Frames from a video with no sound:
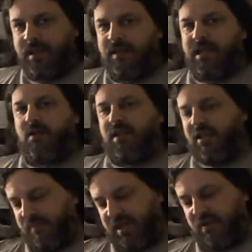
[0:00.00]
Now, it'll
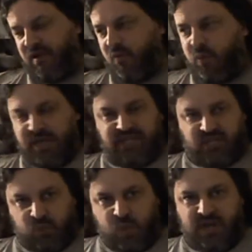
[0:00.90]
either be a one,
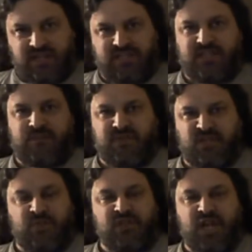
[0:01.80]
just one single
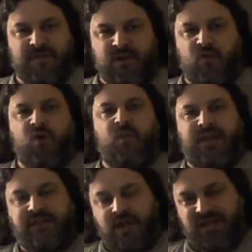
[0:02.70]
simple document, or it'll
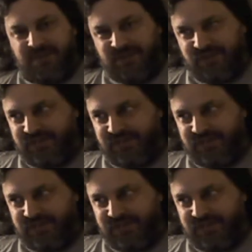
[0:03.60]
be a documentary